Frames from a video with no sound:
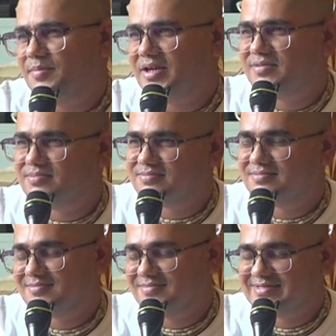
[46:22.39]
But
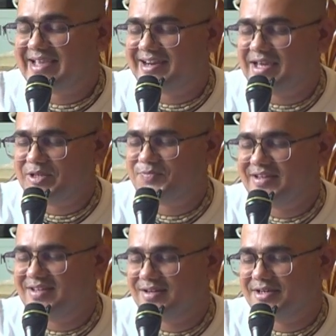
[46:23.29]
second time I was
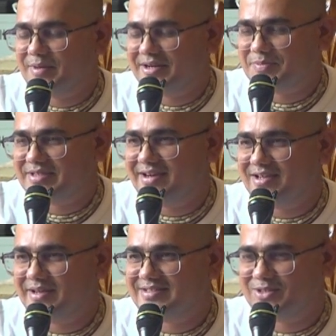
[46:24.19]
very little bit
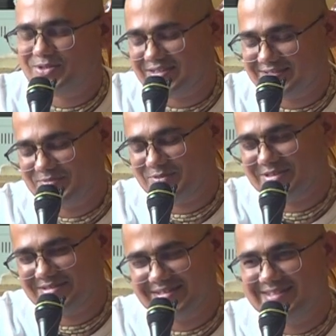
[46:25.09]
upset. I said, okay,
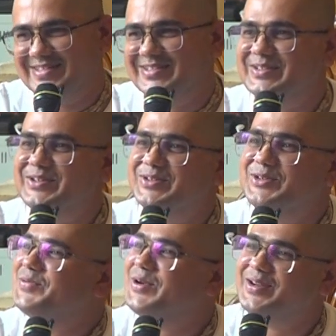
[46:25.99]
Prabhuji, go,
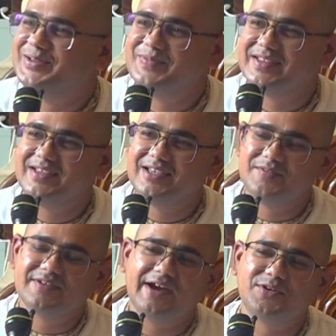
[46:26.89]
no problem.
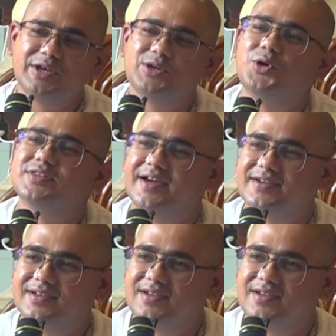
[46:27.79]
We try to ignore that.